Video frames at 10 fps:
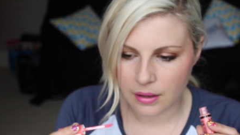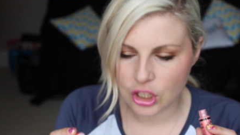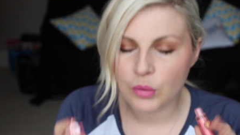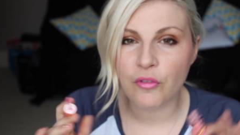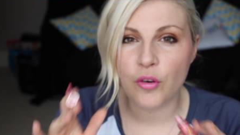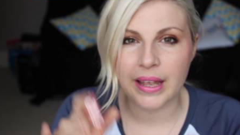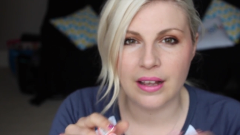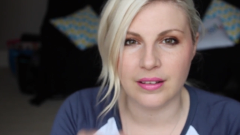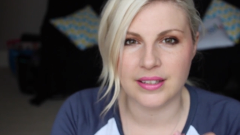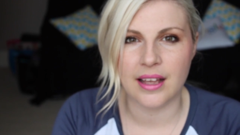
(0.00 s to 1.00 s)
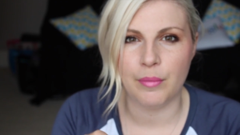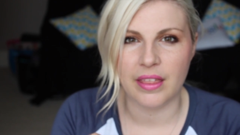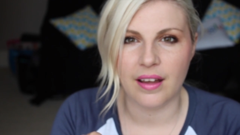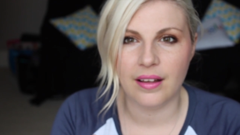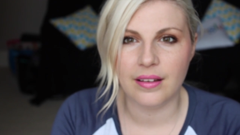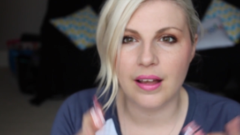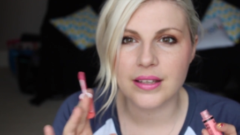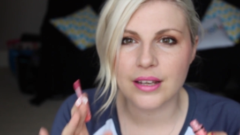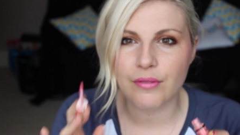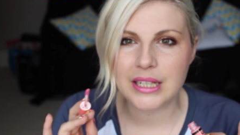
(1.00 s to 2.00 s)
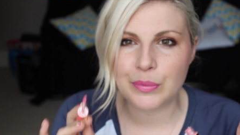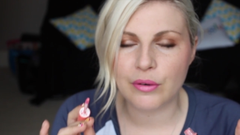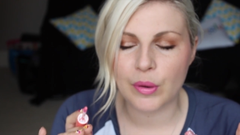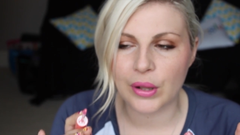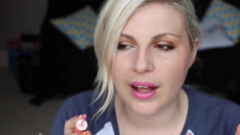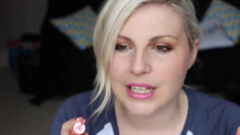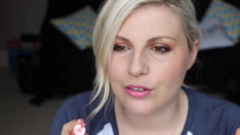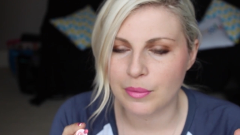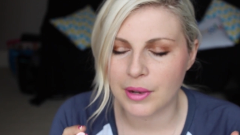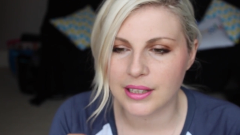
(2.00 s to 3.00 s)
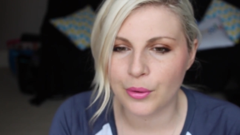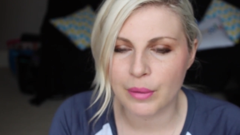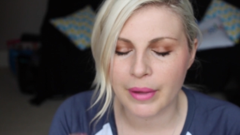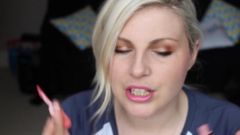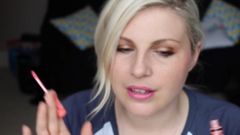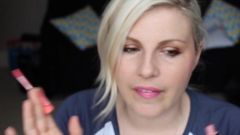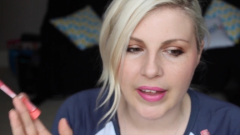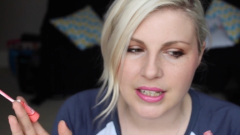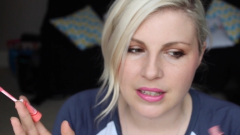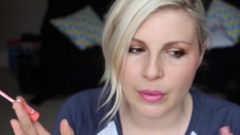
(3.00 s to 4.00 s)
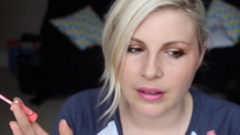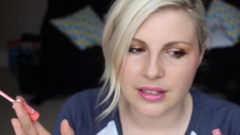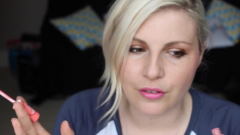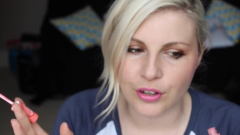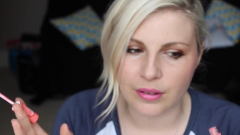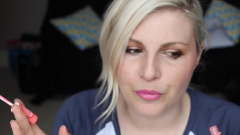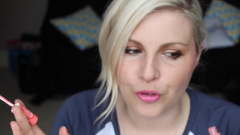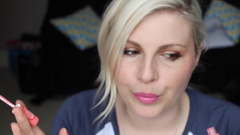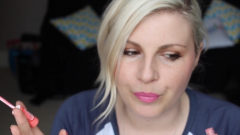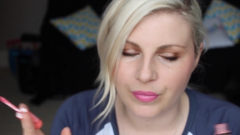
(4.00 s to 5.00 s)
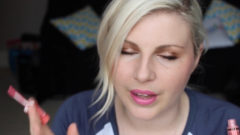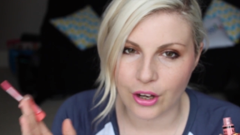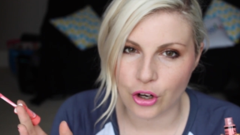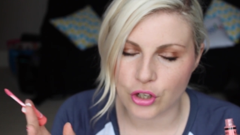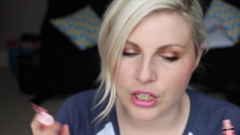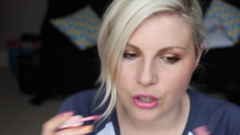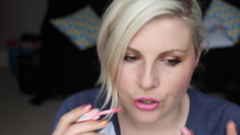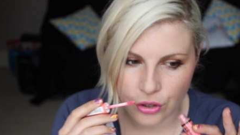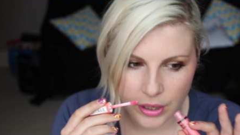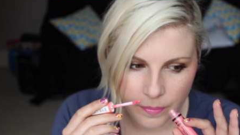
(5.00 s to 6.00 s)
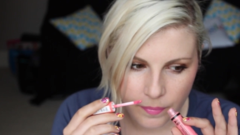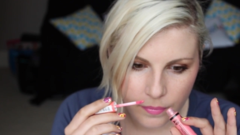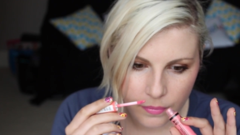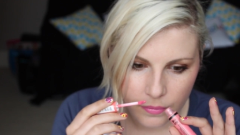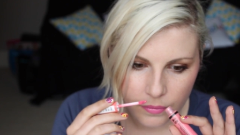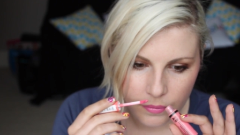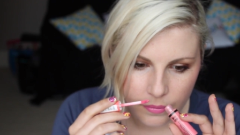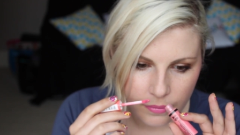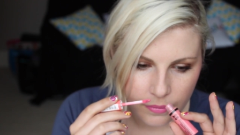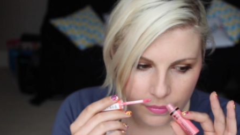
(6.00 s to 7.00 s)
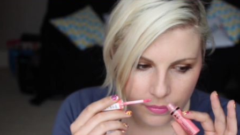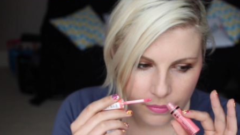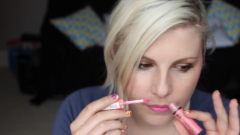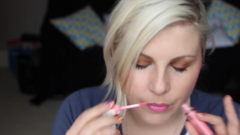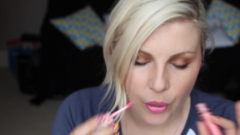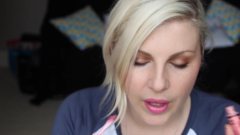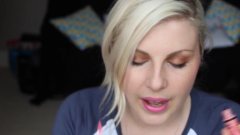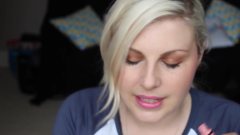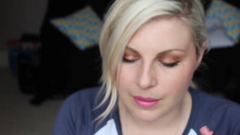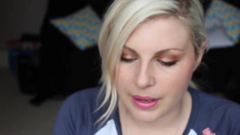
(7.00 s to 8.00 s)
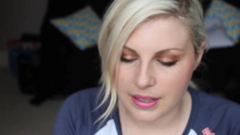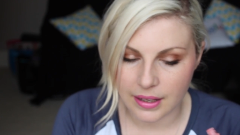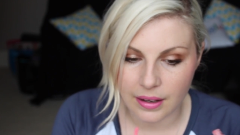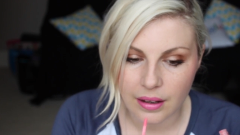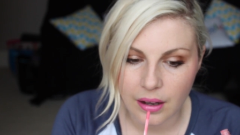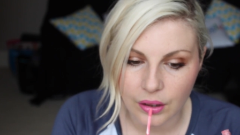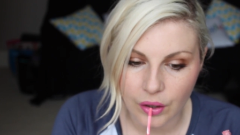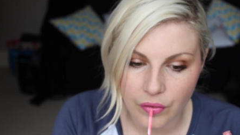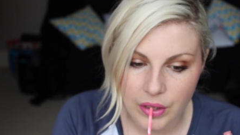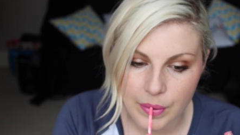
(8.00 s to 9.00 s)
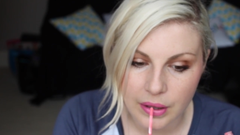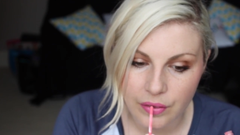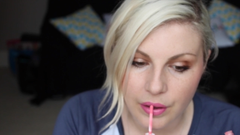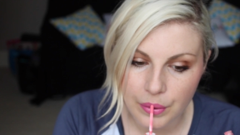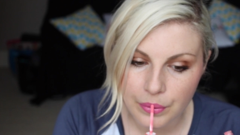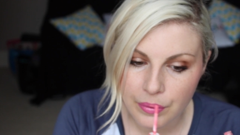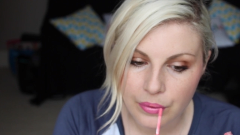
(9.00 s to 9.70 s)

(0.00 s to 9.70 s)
Someone from England tell me that. Is it raspberry ripple ice cream? Because I would imagine that that smells different from like country to country. But that is amazing. I love the smell of that.